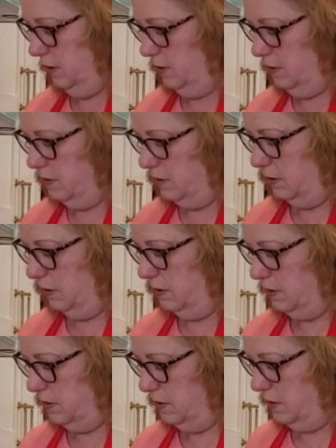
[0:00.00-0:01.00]
So I
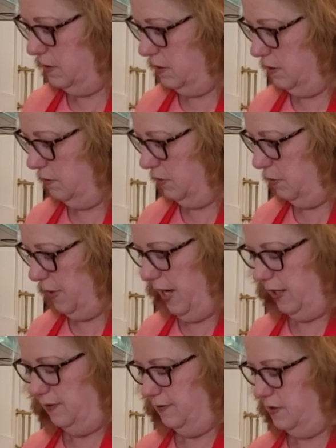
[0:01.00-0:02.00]
just, with the
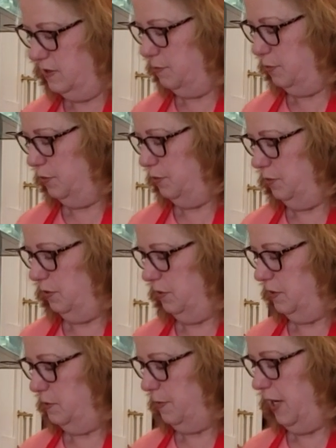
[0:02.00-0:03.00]
back of a spoon or
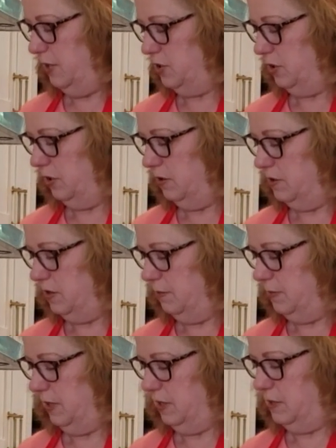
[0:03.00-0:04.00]
a spatula or
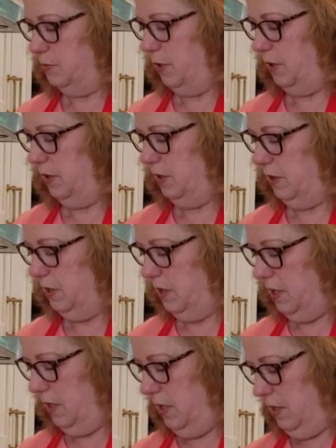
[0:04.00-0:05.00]
something, spread it
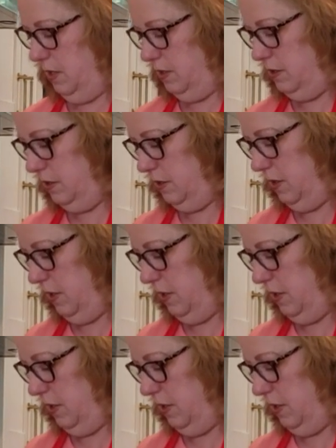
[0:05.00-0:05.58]
to the